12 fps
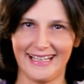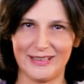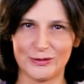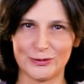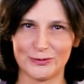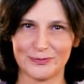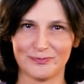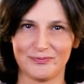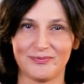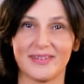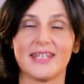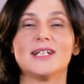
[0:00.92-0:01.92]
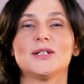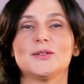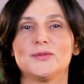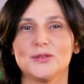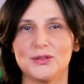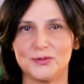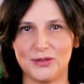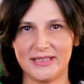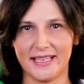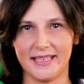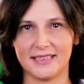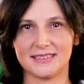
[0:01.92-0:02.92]
Hello.
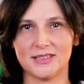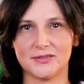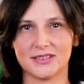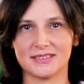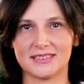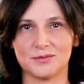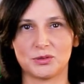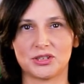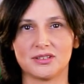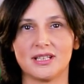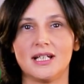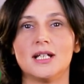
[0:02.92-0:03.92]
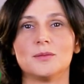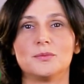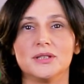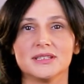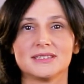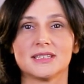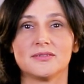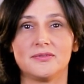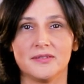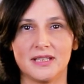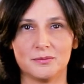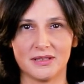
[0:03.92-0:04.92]
Photovoltaic self-consumption brings
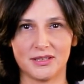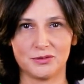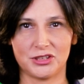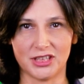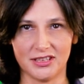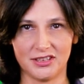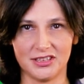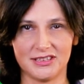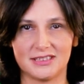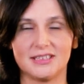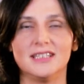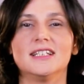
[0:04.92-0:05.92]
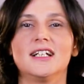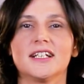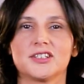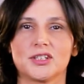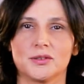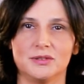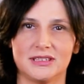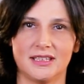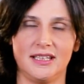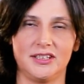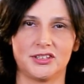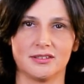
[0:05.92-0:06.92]
fundamental changes in the electrical
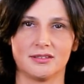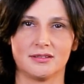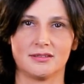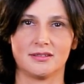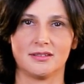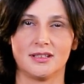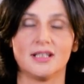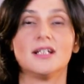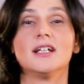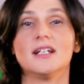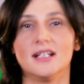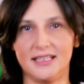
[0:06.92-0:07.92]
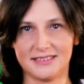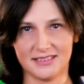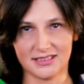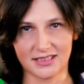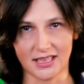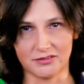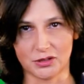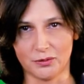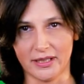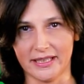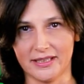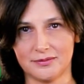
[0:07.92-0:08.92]
installation. Let's discover
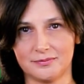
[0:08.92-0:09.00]
why.